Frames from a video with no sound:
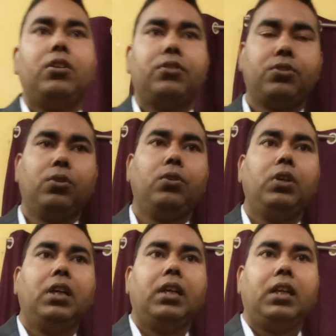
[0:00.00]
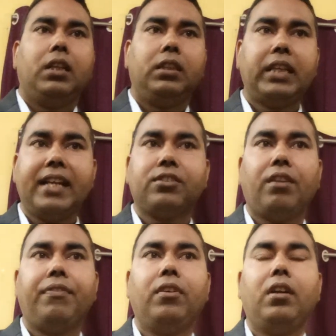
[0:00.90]
So that's all
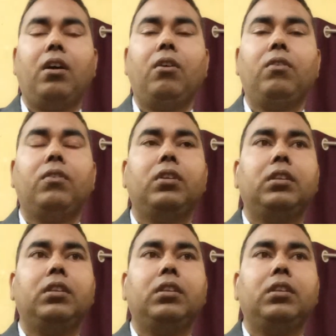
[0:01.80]
for now.